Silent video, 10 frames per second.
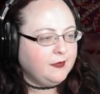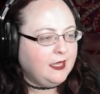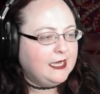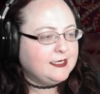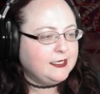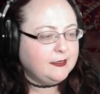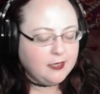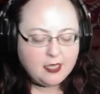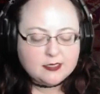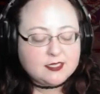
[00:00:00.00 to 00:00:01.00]
As in
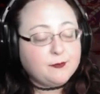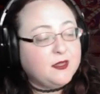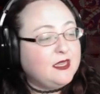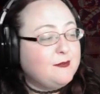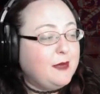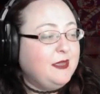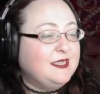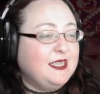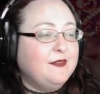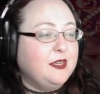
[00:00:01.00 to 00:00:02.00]
something that maybe
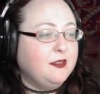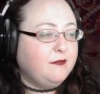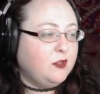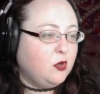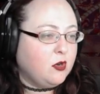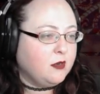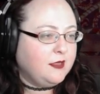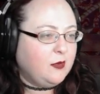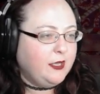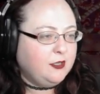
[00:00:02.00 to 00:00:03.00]
is even in the floor
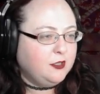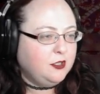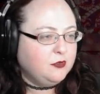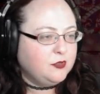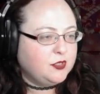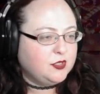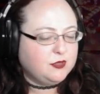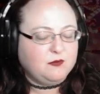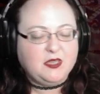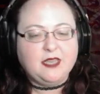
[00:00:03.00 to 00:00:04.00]
that we could use,
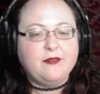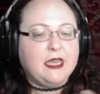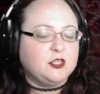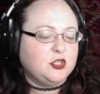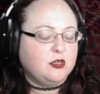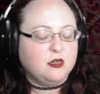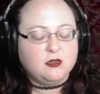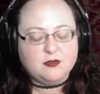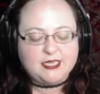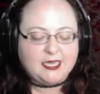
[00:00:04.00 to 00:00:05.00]
give
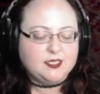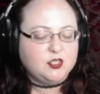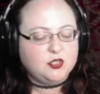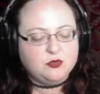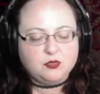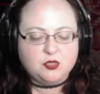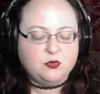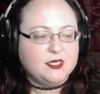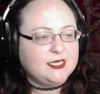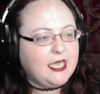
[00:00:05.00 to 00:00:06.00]
extra dice to
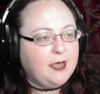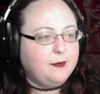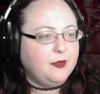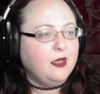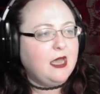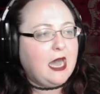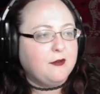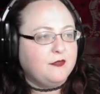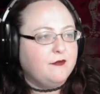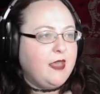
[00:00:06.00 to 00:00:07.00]
escape out
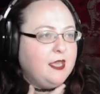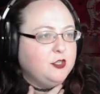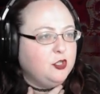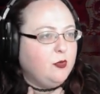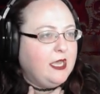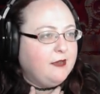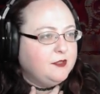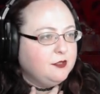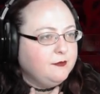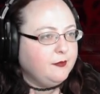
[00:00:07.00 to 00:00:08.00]
of the van should we have
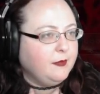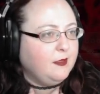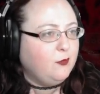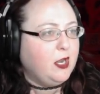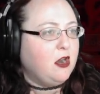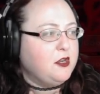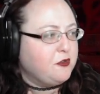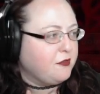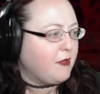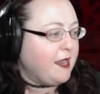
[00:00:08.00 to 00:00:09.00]
to. If we are under
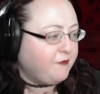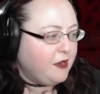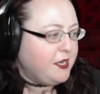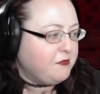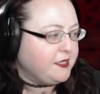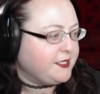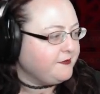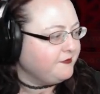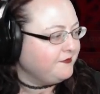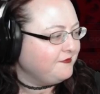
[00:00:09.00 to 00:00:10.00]
threat for any reason.
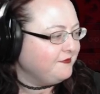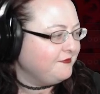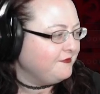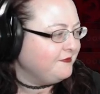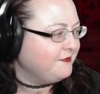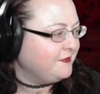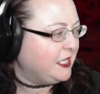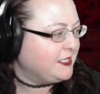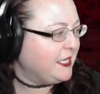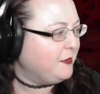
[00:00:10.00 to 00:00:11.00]

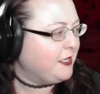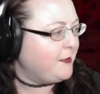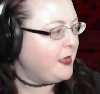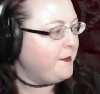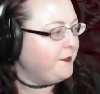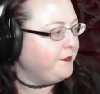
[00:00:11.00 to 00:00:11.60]
Not saying it would come up.